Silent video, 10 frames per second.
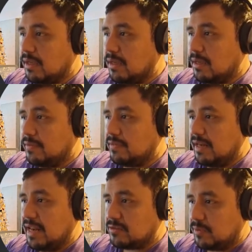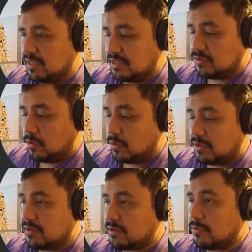The last one is order.
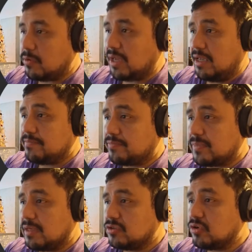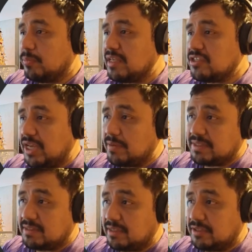Okay, so blend shapes
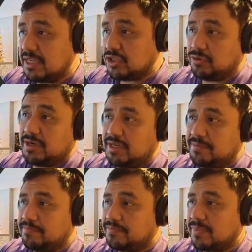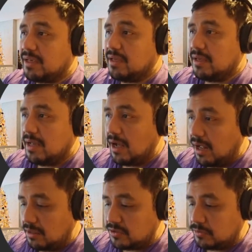is a dictionary.
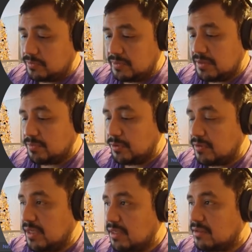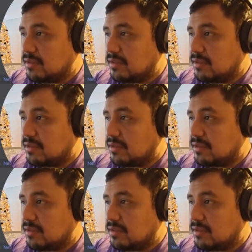Also, let's put dict,